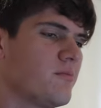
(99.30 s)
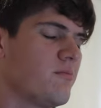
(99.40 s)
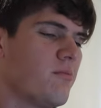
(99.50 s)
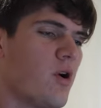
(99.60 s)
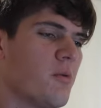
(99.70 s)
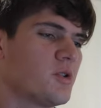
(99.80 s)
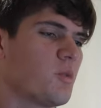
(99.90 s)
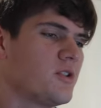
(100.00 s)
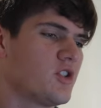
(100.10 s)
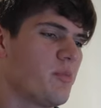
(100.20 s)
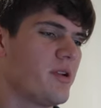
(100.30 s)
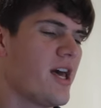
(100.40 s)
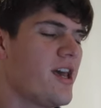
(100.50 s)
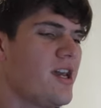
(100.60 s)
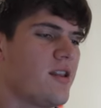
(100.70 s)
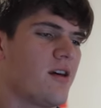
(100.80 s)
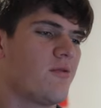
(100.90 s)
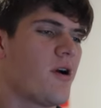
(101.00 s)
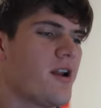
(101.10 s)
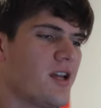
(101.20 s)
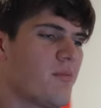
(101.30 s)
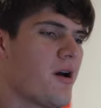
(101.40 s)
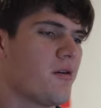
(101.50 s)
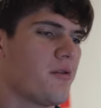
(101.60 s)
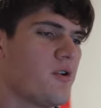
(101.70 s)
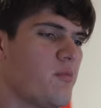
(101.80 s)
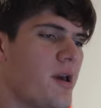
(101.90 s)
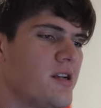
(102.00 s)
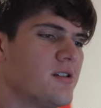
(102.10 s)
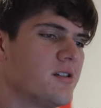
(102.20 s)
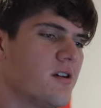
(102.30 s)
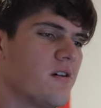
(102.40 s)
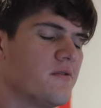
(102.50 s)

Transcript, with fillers: So about this call with Kate, that was pretty much